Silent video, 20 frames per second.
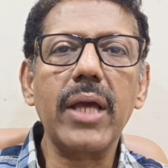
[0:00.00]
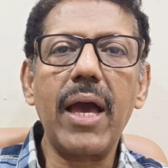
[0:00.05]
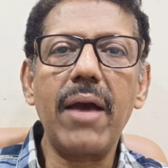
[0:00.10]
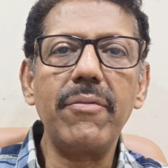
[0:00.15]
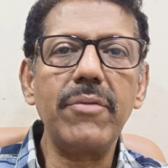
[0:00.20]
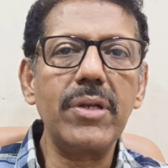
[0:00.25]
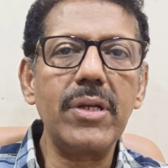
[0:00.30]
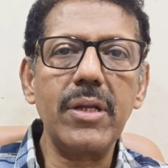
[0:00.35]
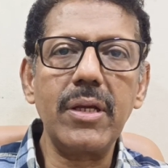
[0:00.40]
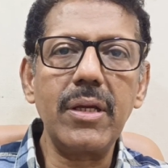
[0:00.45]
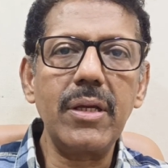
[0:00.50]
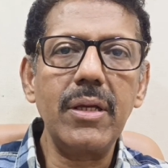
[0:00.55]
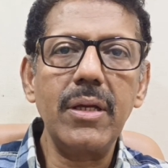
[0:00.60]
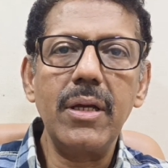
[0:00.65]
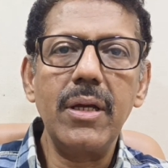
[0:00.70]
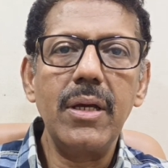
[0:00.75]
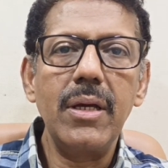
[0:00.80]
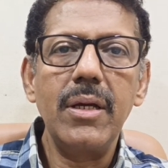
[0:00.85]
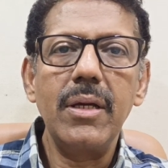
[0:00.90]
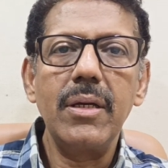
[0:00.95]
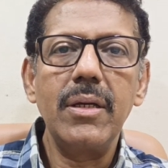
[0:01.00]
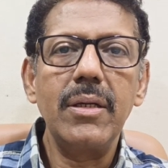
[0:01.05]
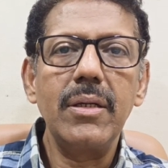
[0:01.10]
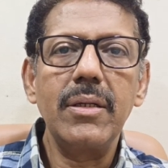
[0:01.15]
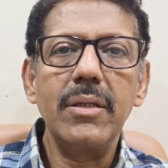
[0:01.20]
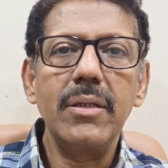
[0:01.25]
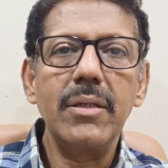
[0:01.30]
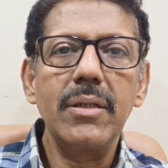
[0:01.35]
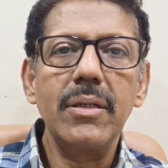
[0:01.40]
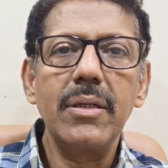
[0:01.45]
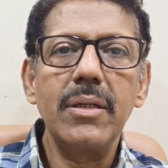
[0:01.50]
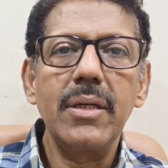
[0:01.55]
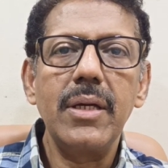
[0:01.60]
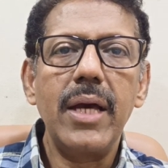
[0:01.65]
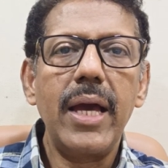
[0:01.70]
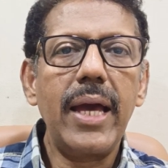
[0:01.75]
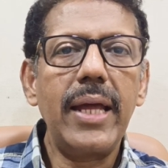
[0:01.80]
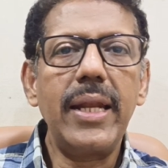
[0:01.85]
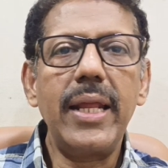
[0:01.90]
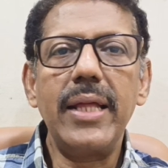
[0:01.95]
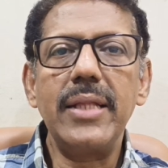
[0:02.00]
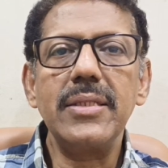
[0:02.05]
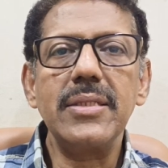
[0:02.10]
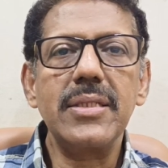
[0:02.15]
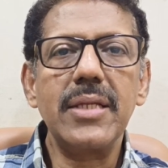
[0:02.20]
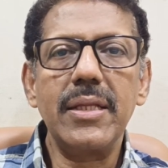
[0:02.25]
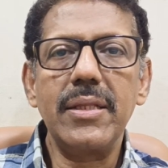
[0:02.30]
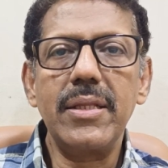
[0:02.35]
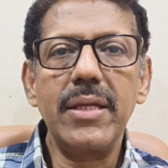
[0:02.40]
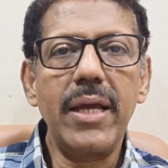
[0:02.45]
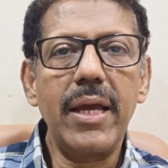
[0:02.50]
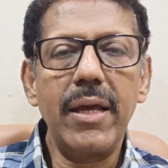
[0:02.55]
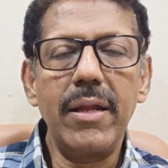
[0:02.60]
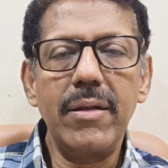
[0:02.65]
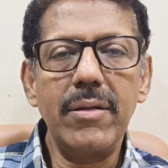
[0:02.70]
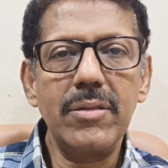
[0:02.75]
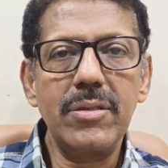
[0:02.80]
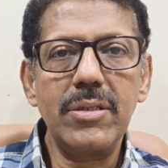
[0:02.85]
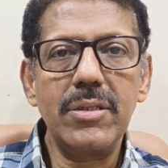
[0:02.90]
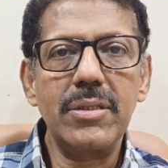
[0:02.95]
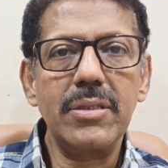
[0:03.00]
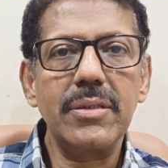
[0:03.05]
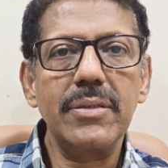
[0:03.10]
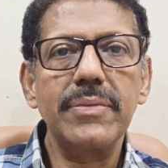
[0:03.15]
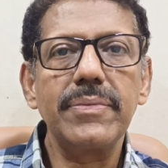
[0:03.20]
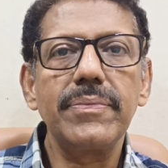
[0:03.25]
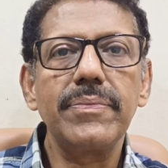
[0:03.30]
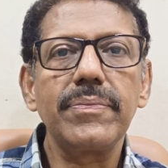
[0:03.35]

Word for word: cavity and ends at the anus.